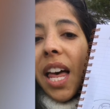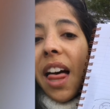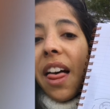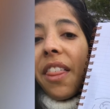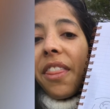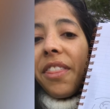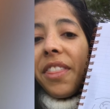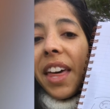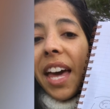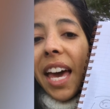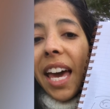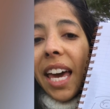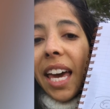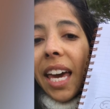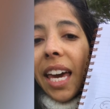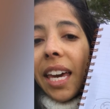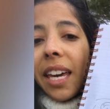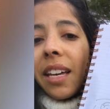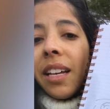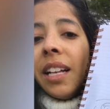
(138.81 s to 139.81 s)

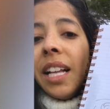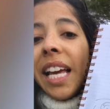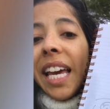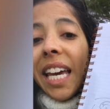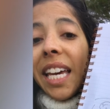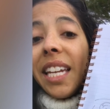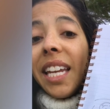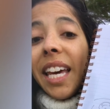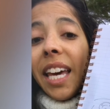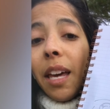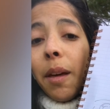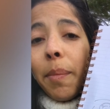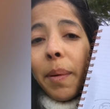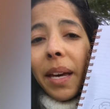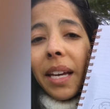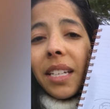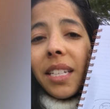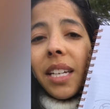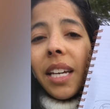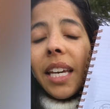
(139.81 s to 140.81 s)
they
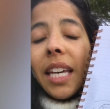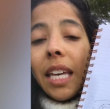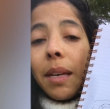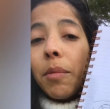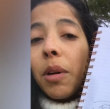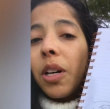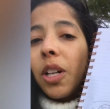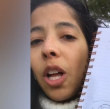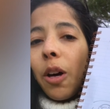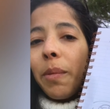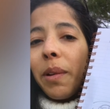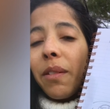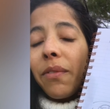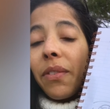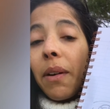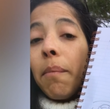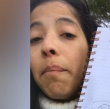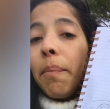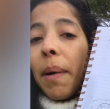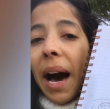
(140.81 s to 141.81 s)
inhibit hemoglobin
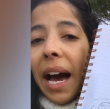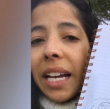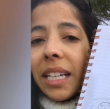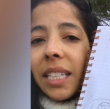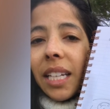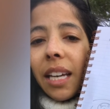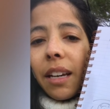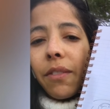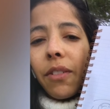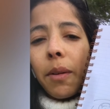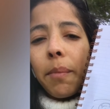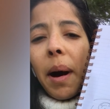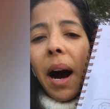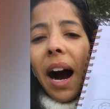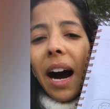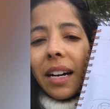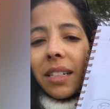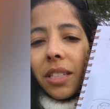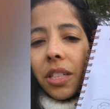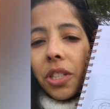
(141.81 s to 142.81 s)
from binding from
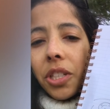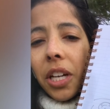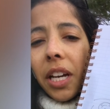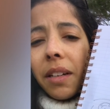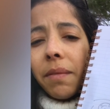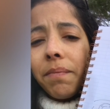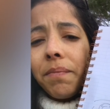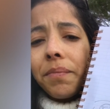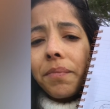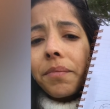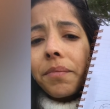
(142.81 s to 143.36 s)
oxygen.